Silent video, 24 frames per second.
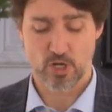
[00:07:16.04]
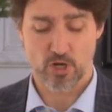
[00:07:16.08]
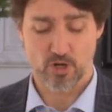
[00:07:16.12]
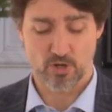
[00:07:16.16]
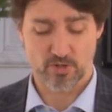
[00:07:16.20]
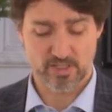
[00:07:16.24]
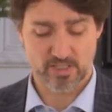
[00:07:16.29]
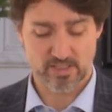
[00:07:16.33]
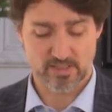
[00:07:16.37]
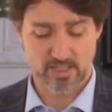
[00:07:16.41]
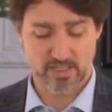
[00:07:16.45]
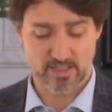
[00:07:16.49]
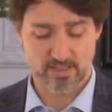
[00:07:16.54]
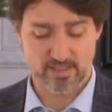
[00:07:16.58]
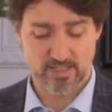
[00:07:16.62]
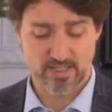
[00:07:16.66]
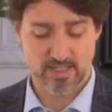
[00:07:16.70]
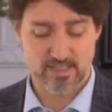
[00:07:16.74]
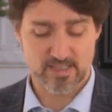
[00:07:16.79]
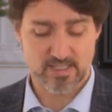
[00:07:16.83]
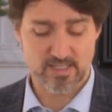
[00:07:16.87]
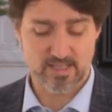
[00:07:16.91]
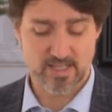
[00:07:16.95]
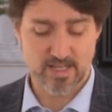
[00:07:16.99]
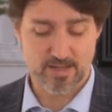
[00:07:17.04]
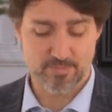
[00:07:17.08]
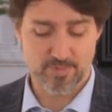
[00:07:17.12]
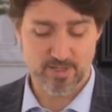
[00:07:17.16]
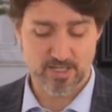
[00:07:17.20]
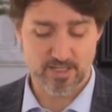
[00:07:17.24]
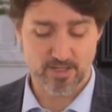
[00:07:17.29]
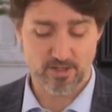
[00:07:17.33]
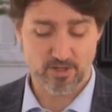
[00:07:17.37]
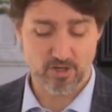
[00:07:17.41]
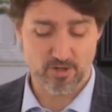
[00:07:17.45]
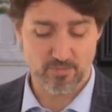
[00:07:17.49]
On est en train
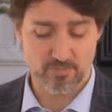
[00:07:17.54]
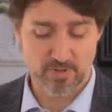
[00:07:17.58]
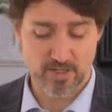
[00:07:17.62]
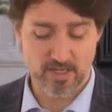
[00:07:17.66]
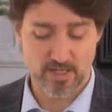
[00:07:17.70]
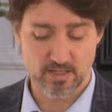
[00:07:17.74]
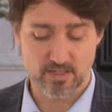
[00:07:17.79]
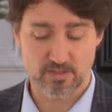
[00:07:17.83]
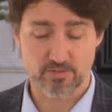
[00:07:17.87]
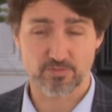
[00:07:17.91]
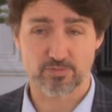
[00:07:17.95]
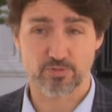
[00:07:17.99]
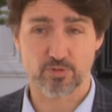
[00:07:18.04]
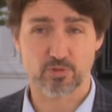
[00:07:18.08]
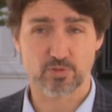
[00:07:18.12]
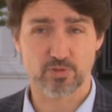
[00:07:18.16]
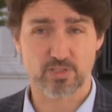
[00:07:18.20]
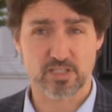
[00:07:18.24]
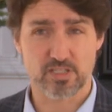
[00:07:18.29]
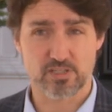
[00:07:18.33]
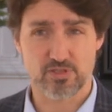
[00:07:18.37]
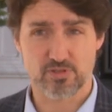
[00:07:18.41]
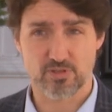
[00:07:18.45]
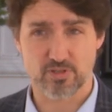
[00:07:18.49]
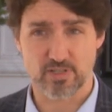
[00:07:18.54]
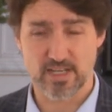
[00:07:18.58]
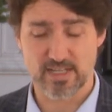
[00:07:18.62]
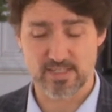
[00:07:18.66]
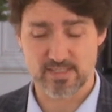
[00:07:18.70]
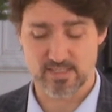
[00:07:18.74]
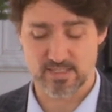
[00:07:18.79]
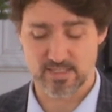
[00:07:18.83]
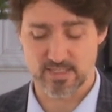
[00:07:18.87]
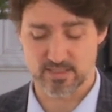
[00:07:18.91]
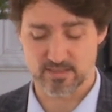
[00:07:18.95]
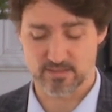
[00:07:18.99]
d'établir un plan fondé sur la
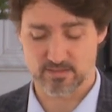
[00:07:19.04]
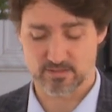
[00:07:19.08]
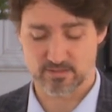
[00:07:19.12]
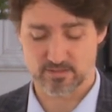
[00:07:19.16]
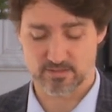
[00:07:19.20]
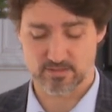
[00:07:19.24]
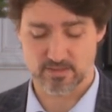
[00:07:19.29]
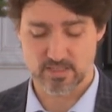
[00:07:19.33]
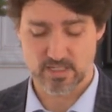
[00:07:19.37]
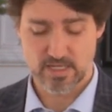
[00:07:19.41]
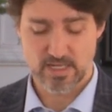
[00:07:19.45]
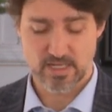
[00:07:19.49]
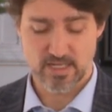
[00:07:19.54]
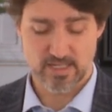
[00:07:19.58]
science,